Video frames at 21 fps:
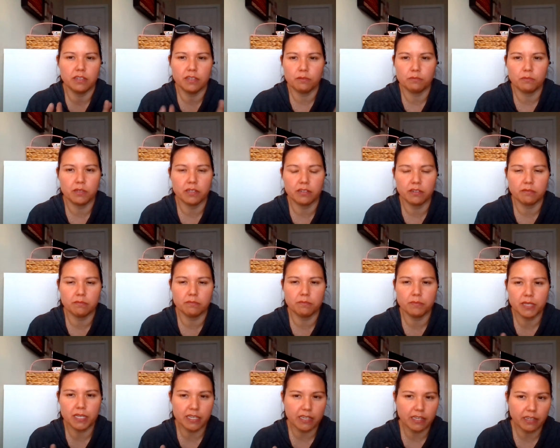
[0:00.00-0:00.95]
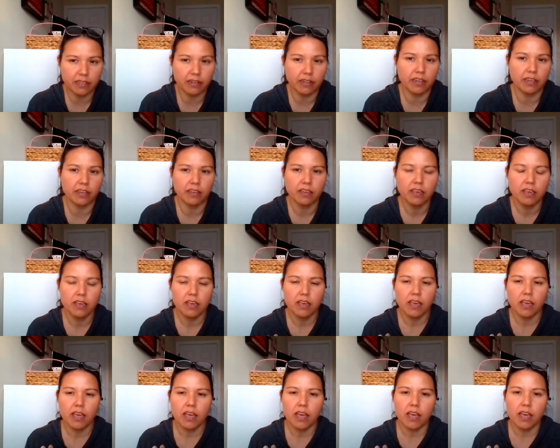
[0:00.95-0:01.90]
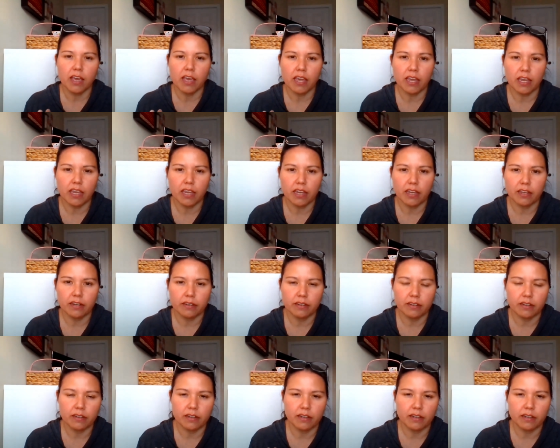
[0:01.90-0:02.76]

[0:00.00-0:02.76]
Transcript: wouldn't be eating. And